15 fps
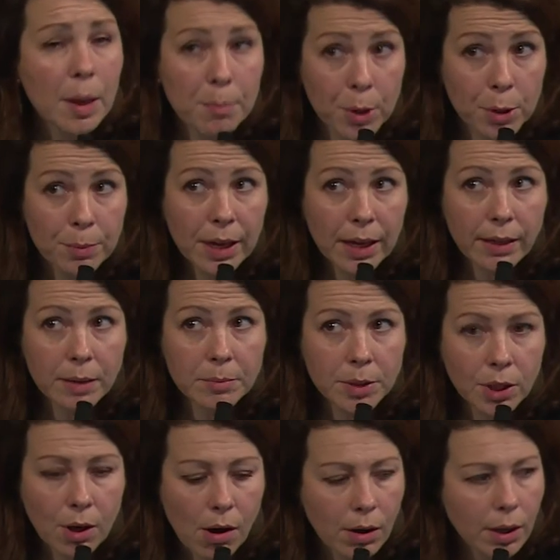but make them
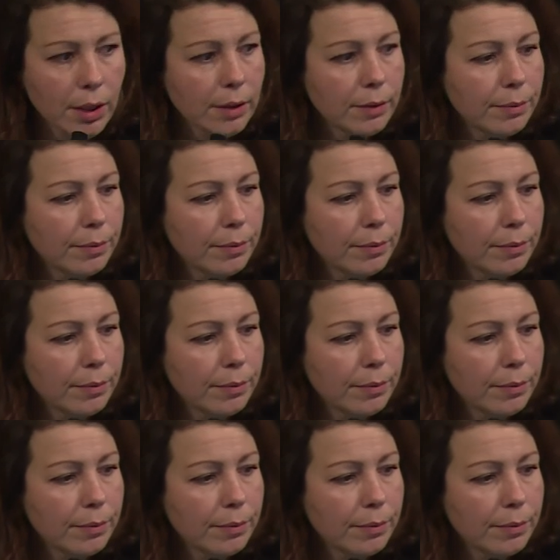talk.